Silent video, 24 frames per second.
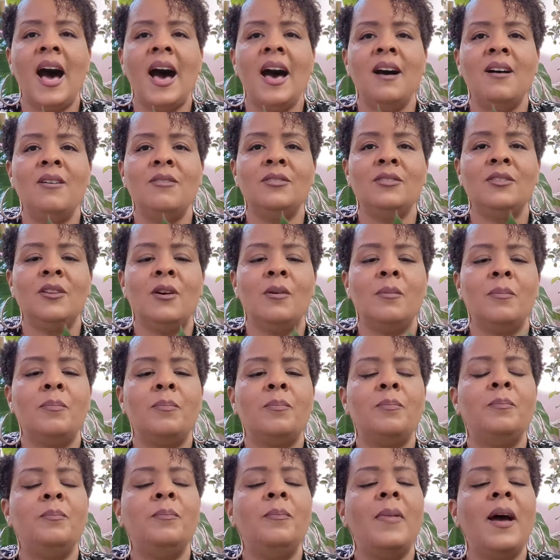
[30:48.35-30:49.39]
I don't know
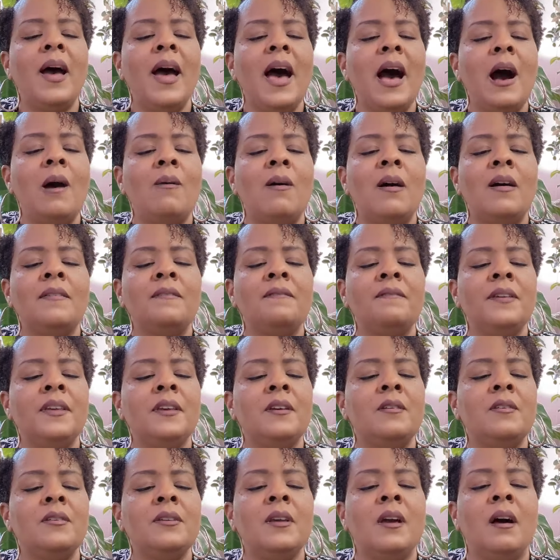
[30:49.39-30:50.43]
how I
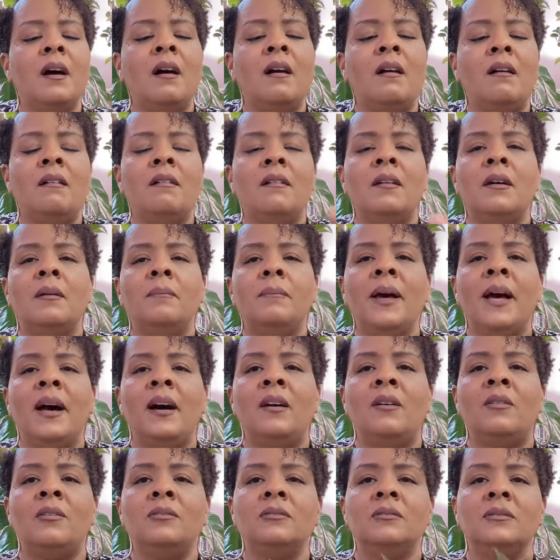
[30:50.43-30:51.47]
feel, y'all,
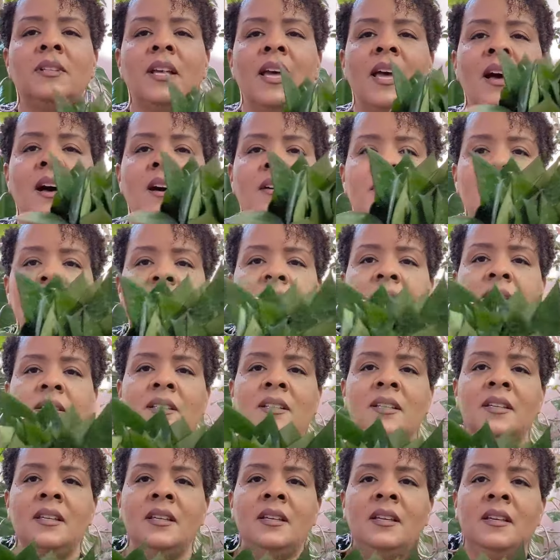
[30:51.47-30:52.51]
about how these
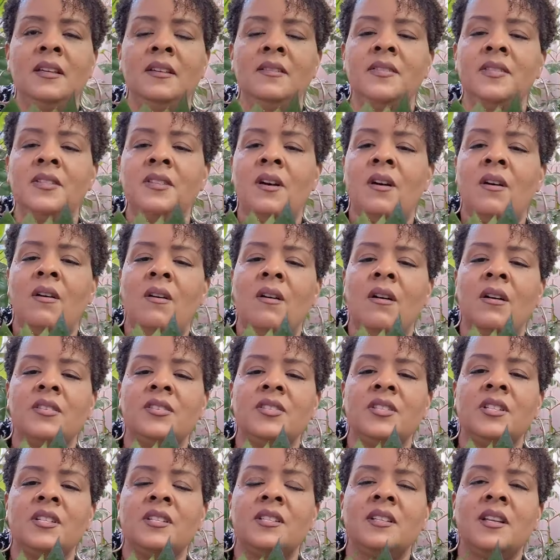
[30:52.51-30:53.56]
leaves are
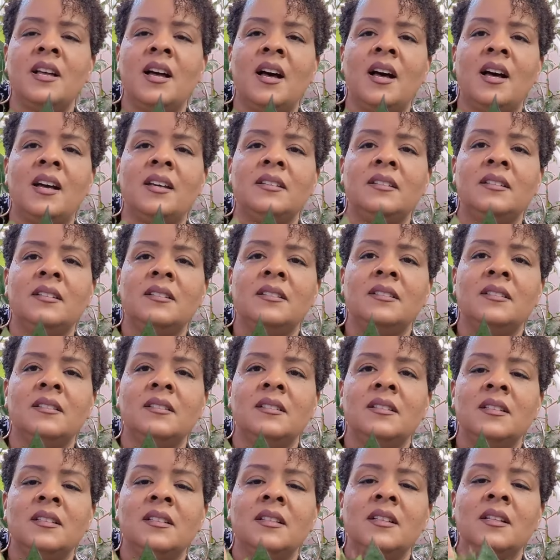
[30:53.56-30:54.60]
just kind of
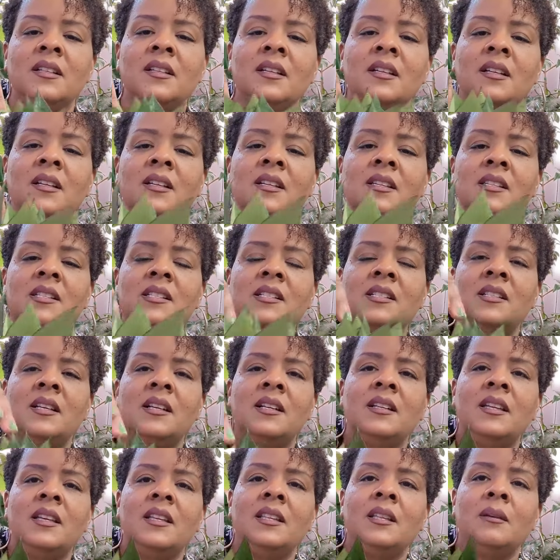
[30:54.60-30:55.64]

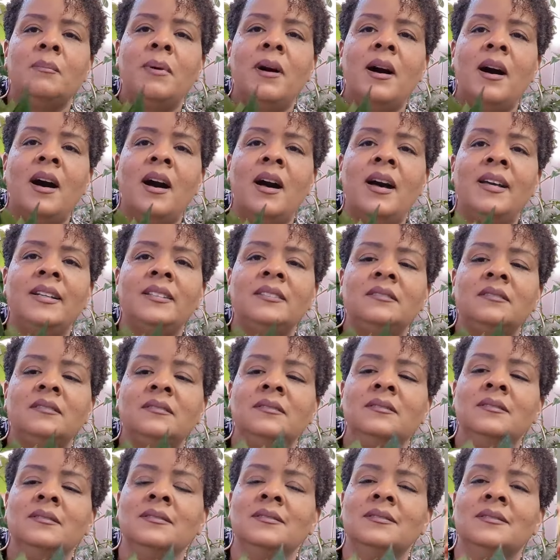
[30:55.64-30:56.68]
stuck in the pot.
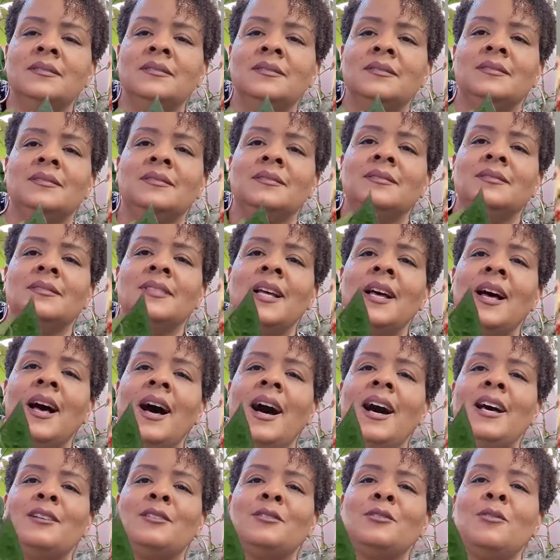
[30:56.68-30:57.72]

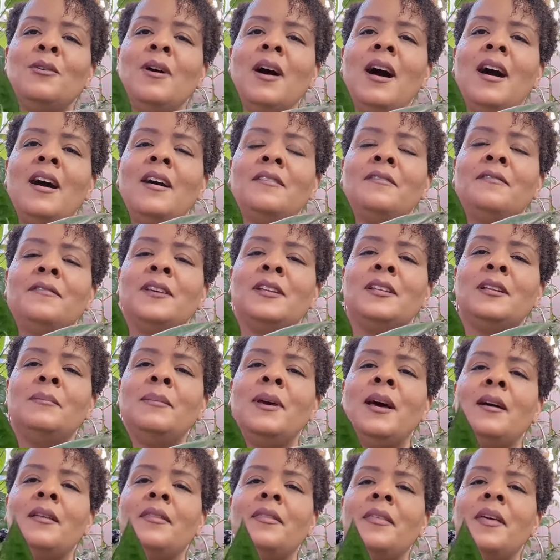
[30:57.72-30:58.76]
I don't know how I feel
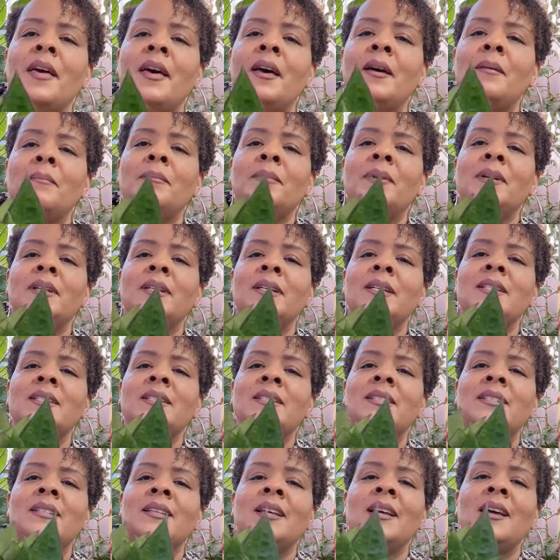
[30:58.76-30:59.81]
about that,
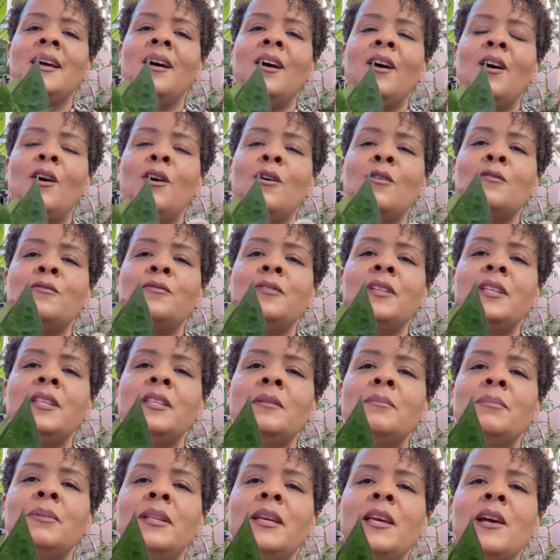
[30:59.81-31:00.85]
but hopefully
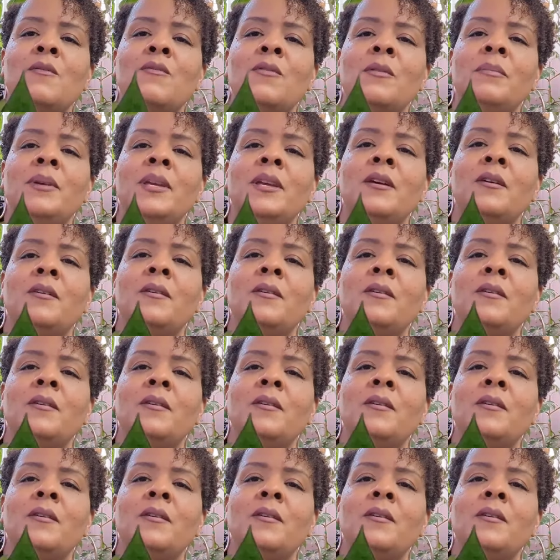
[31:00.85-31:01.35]
the plant will be